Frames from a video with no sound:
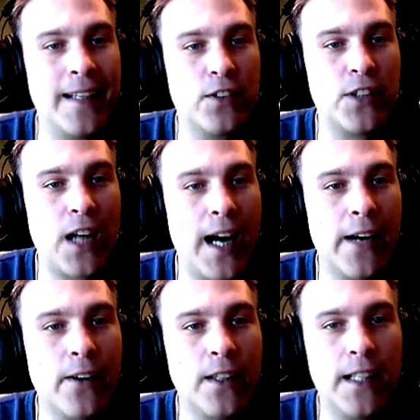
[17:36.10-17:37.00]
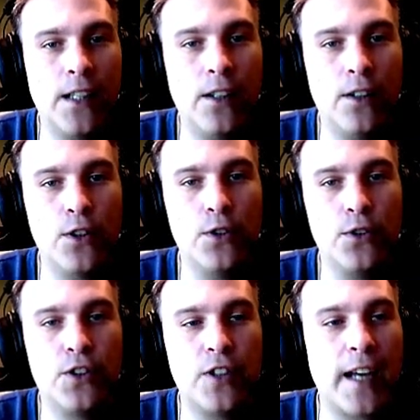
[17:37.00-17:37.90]
add entirely
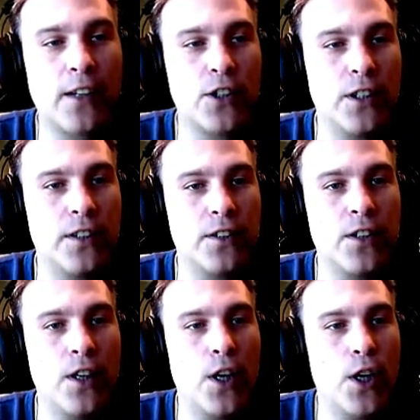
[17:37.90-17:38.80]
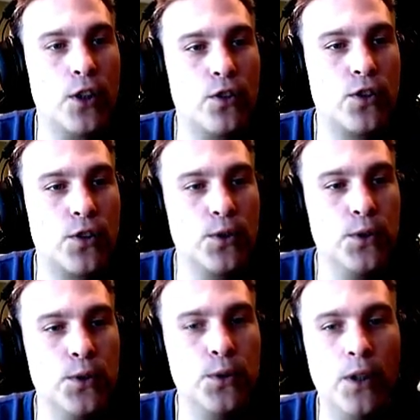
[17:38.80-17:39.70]
new sections
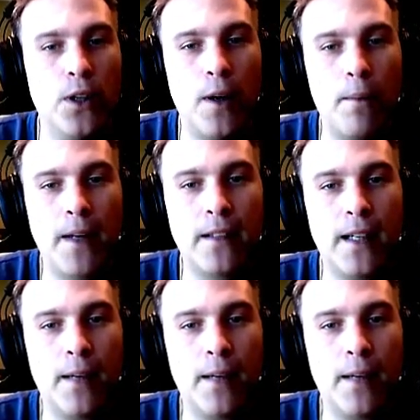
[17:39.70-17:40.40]
to my